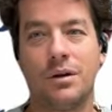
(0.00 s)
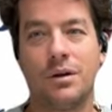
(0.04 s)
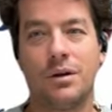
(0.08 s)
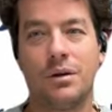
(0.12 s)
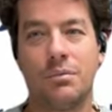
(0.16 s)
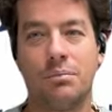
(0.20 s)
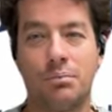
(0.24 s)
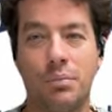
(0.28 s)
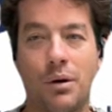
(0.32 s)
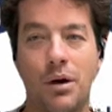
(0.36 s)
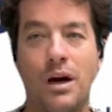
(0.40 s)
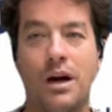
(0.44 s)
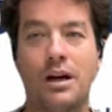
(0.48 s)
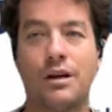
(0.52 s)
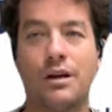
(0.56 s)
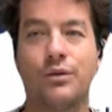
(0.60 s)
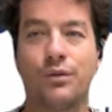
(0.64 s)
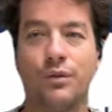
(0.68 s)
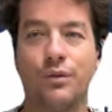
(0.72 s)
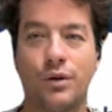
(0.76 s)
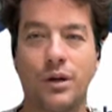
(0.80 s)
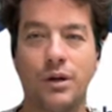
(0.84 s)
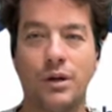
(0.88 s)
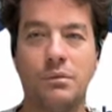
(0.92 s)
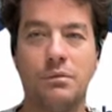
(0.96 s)
apart
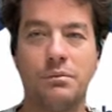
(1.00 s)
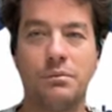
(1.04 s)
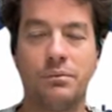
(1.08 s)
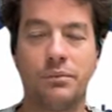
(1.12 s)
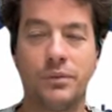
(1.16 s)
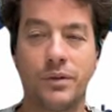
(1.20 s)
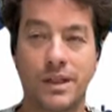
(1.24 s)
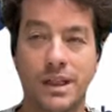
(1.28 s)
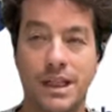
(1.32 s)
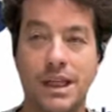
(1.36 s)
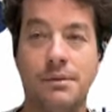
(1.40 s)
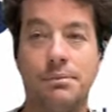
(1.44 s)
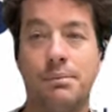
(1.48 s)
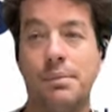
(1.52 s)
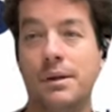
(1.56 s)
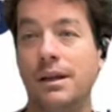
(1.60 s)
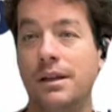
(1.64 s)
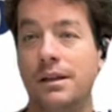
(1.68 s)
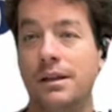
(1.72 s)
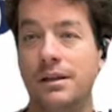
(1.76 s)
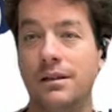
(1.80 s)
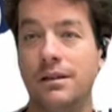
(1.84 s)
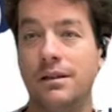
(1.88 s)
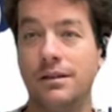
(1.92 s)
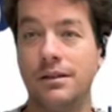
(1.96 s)
from
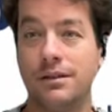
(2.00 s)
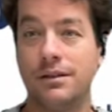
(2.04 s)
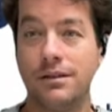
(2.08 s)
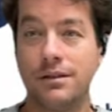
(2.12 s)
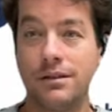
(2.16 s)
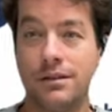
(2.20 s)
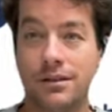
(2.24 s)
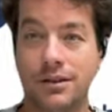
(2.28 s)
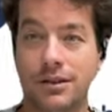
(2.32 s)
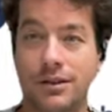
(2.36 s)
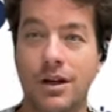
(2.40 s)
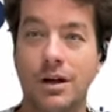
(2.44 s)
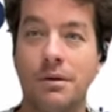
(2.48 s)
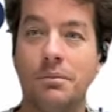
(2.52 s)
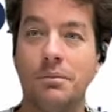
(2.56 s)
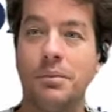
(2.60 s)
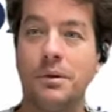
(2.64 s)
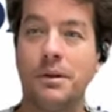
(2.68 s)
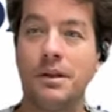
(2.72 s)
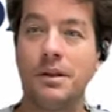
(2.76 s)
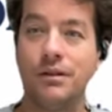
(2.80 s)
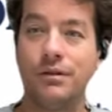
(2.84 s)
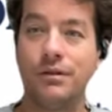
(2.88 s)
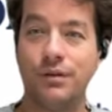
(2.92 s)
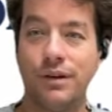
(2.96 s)
keeping the
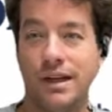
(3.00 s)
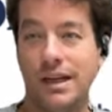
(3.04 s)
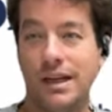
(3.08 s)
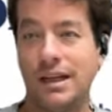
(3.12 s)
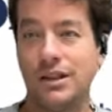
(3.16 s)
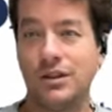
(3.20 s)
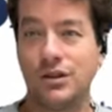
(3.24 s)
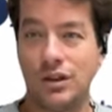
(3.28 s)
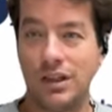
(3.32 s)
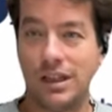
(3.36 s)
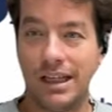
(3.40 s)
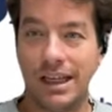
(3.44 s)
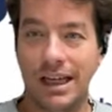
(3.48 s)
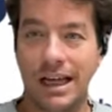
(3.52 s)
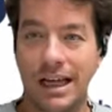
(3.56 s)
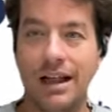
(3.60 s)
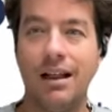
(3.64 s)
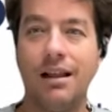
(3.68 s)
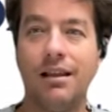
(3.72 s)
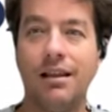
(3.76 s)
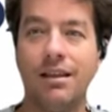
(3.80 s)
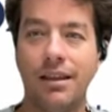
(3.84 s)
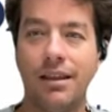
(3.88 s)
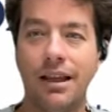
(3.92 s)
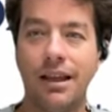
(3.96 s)
company financially
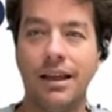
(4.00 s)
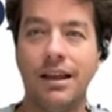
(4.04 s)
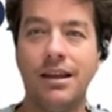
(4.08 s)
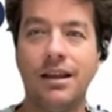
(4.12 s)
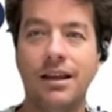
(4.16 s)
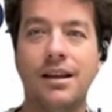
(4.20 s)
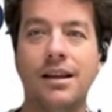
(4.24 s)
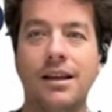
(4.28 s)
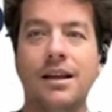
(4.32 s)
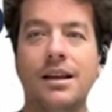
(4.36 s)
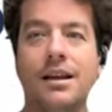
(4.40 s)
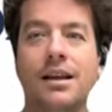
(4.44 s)
healthy.